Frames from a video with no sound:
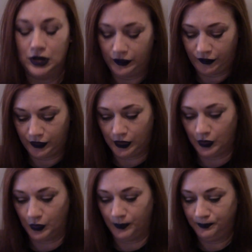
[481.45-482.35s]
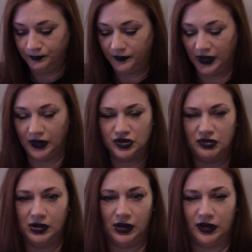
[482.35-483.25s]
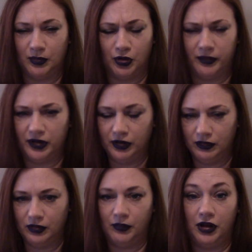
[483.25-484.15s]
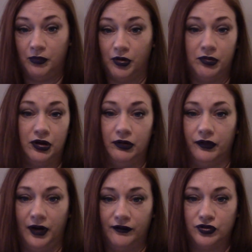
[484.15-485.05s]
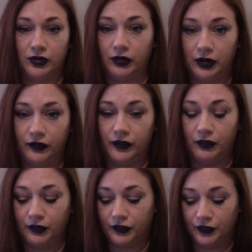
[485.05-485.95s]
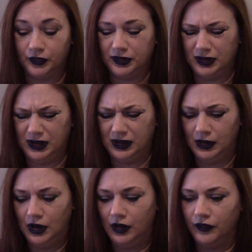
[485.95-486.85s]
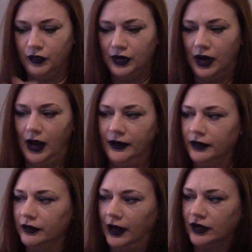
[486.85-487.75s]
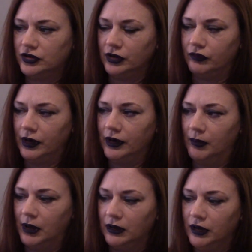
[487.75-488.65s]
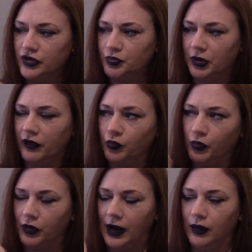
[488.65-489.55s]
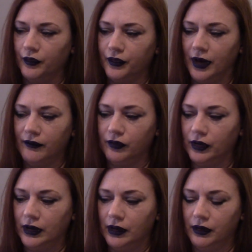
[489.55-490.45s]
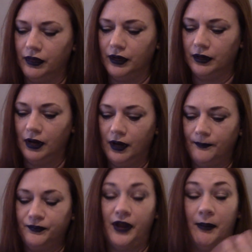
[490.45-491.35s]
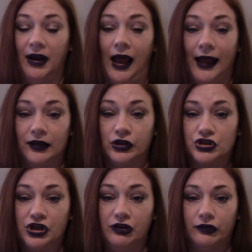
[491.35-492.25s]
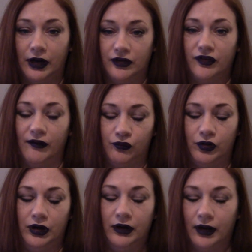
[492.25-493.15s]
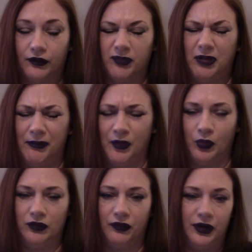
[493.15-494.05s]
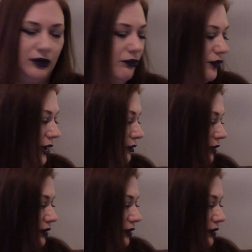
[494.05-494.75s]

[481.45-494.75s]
So unless you get like the barbecue and the barbecue doesn't have sugar in it so they're still good to eat so yeah I need to actually write down my lunch because we were out so I haven't written down anything I mean I had lunch here I just haven't written it down sometimes I wait till the end of the day to write